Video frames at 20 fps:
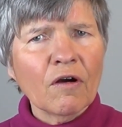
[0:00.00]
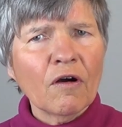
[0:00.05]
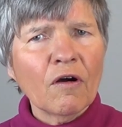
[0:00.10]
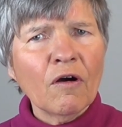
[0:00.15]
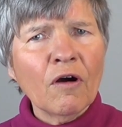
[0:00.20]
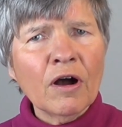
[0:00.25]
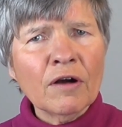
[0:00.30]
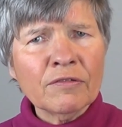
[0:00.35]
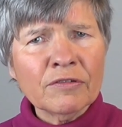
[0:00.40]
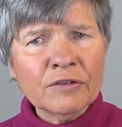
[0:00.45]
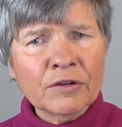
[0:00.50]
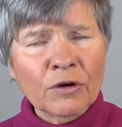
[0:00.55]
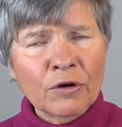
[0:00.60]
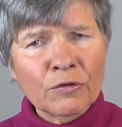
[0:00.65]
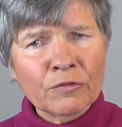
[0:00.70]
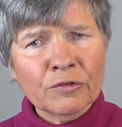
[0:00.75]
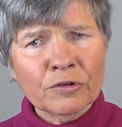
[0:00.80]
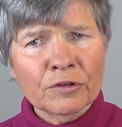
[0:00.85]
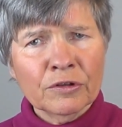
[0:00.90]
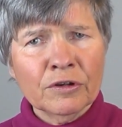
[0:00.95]
often
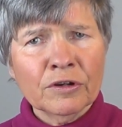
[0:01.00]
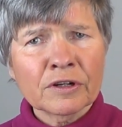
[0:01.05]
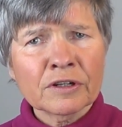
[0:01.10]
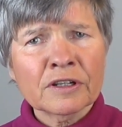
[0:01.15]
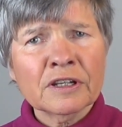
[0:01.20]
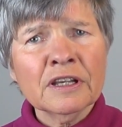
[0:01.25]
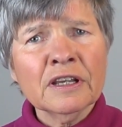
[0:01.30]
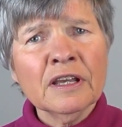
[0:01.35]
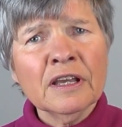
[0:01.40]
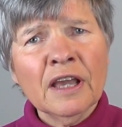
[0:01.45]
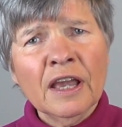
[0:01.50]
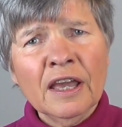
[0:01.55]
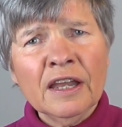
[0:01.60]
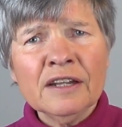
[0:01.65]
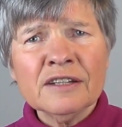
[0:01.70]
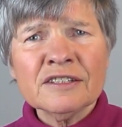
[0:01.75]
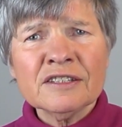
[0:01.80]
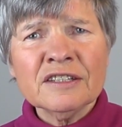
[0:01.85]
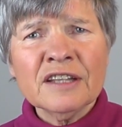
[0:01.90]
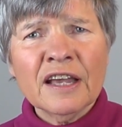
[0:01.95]
overlooked, and
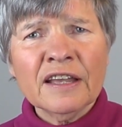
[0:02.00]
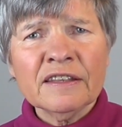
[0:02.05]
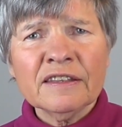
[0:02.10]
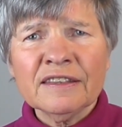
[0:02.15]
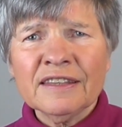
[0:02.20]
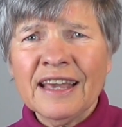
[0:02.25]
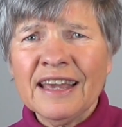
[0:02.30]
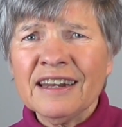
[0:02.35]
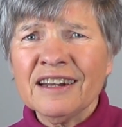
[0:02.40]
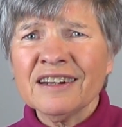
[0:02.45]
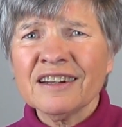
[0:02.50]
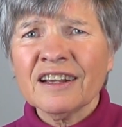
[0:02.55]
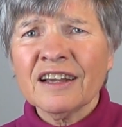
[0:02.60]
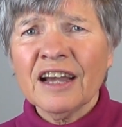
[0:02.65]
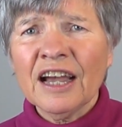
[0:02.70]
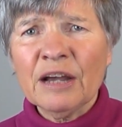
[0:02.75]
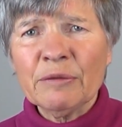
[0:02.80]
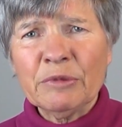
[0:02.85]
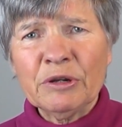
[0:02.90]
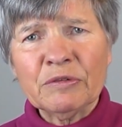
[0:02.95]
it's not that
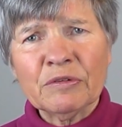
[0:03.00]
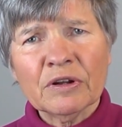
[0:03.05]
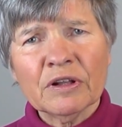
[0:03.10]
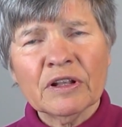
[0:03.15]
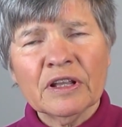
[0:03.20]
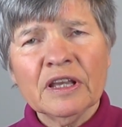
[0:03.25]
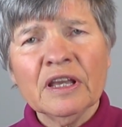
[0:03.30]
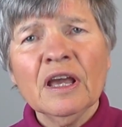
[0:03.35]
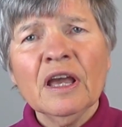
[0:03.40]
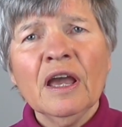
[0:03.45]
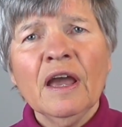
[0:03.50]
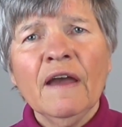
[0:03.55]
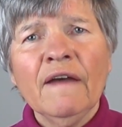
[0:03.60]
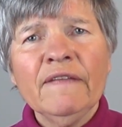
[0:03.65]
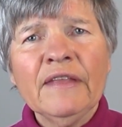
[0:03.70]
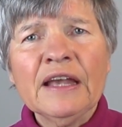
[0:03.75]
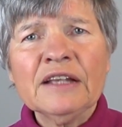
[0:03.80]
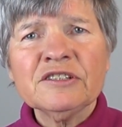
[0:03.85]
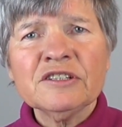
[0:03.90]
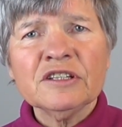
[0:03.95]
uncommon really,
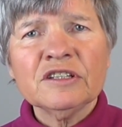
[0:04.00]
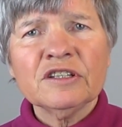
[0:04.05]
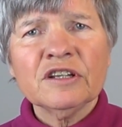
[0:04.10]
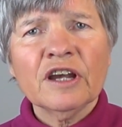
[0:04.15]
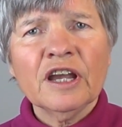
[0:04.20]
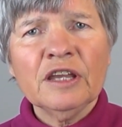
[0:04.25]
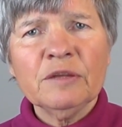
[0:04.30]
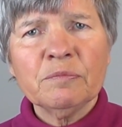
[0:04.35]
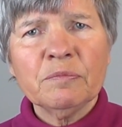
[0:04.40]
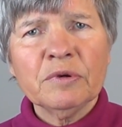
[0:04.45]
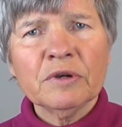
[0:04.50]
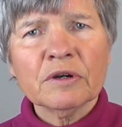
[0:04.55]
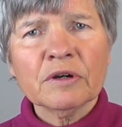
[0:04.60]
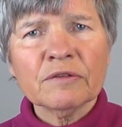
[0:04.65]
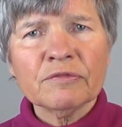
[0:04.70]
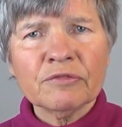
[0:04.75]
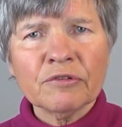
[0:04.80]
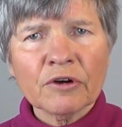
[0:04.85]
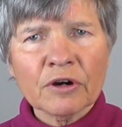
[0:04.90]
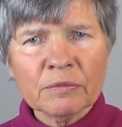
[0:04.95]
and that's a tight
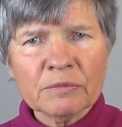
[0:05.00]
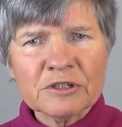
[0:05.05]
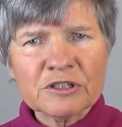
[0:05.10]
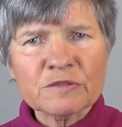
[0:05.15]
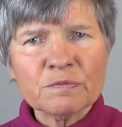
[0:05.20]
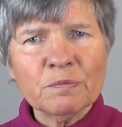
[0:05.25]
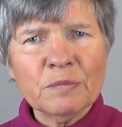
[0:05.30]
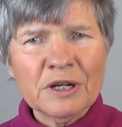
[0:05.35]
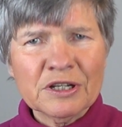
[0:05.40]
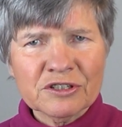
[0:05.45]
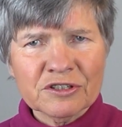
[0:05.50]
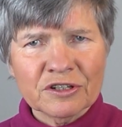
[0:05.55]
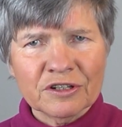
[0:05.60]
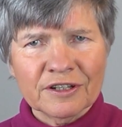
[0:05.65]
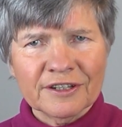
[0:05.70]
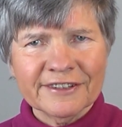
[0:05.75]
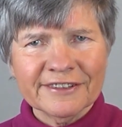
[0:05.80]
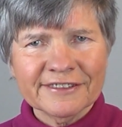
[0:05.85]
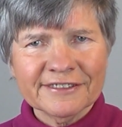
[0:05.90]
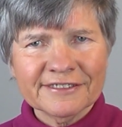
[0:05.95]
piriformis
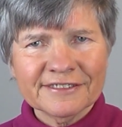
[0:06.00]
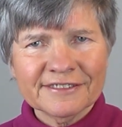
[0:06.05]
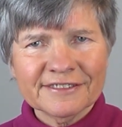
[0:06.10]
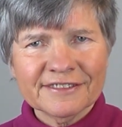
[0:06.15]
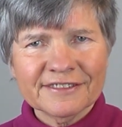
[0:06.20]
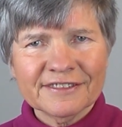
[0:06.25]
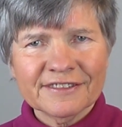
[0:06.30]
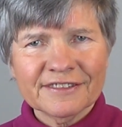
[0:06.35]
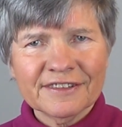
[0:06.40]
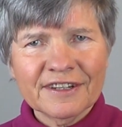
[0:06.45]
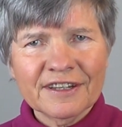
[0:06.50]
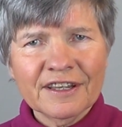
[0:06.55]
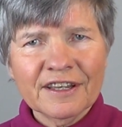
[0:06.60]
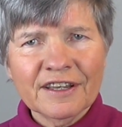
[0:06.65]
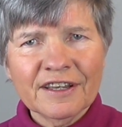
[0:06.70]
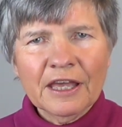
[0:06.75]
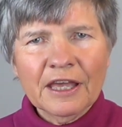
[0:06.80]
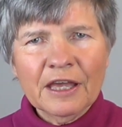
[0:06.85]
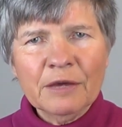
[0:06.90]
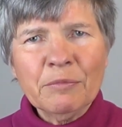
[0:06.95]
muscle.
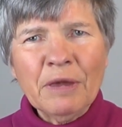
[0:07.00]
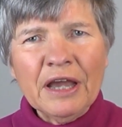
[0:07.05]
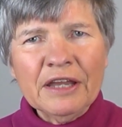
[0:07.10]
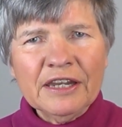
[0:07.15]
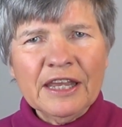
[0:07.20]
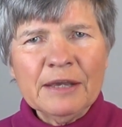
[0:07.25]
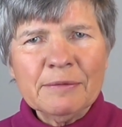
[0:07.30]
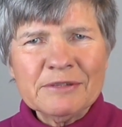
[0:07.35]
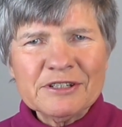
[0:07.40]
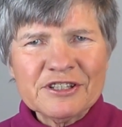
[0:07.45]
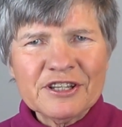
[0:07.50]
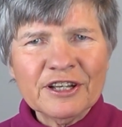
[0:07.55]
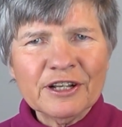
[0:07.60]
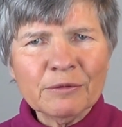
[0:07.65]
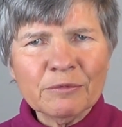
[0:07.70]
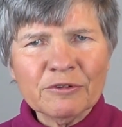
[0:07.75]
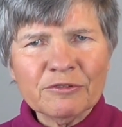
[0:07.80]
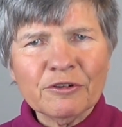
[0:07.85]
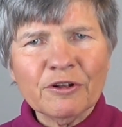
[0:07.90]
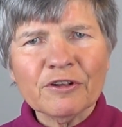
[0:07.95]
And my name is
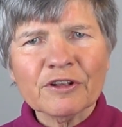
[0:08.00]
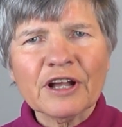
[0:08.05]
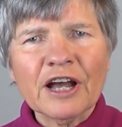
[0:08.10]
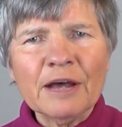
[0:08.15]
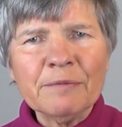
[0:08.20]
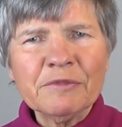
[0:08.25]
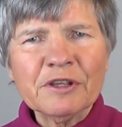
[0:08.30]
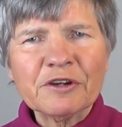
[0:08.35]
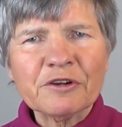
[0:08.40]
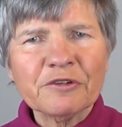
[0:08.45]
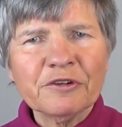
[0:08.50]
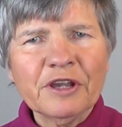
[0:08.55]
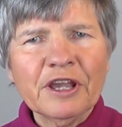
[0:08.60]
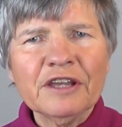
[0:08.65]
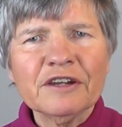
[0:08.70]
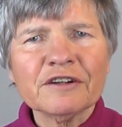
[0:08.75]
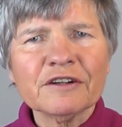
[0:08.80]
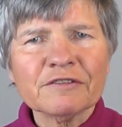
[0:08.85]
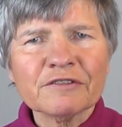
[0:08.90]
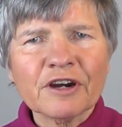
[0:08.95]
Hilma Volk. I'm the
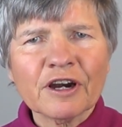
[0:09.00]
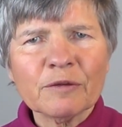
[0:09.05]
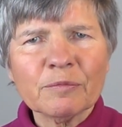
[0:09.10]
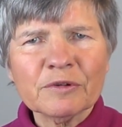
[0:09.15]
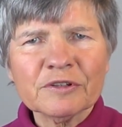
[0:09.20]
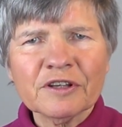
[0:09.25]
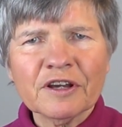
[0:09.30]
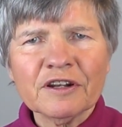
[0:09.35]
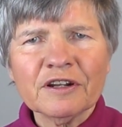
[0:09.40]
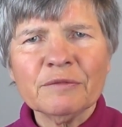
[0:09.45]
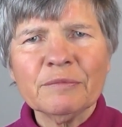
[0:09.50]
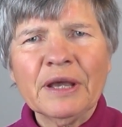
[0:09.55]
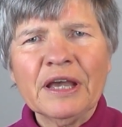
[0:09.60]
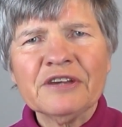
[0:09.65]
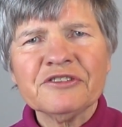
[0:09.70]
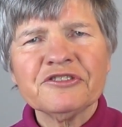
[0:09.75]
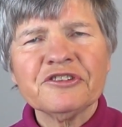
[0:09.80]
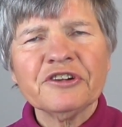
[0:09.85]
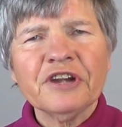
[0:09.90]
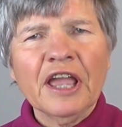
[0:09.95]
creator of Carpal Tunnel
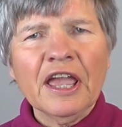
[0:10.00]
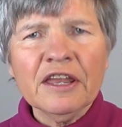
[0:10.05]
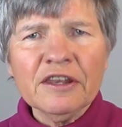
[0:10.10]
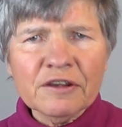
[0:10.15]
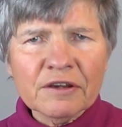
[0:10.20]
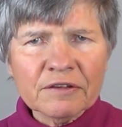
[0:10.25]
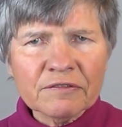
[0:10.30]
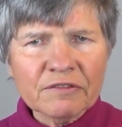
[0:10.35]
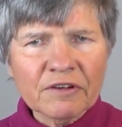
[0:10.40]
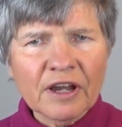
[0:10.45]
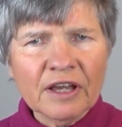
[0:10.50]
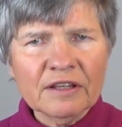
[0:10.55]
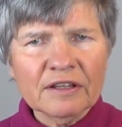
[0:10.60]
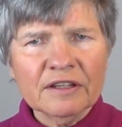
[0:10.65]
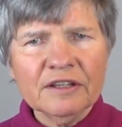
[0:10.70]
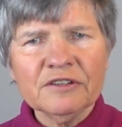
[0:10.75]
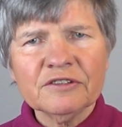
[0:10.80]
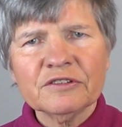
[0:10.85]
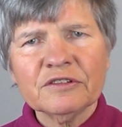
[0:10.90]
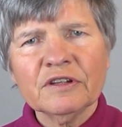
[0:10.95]
Master, and you can find
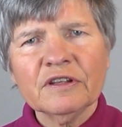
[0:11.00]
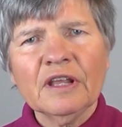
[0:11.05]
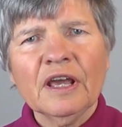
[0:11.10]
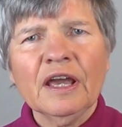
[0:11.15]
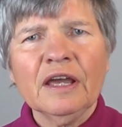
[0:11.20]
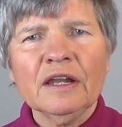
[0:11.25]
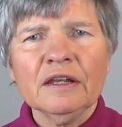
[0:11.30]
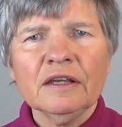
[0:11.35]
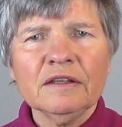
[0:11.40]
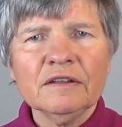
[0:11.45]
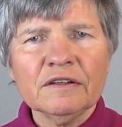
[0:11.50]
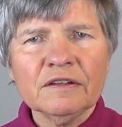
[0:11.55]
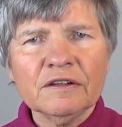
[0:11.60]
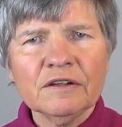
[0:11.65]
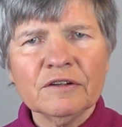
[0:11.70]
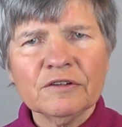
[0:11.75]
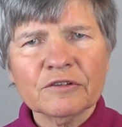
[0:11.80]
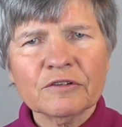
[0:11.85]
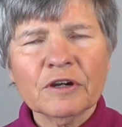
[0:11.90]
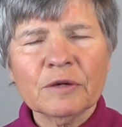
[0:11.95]
links to that in the
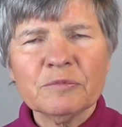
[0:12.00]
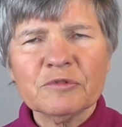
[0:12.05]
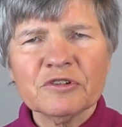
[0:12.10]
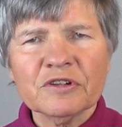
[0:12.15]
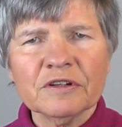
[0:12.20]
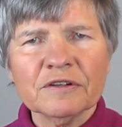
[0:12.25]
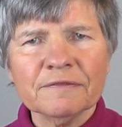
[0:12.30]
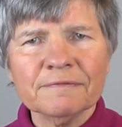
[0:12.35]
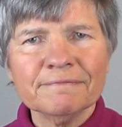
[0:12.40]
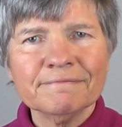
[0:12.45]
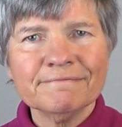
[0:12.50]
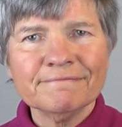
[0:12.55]
description.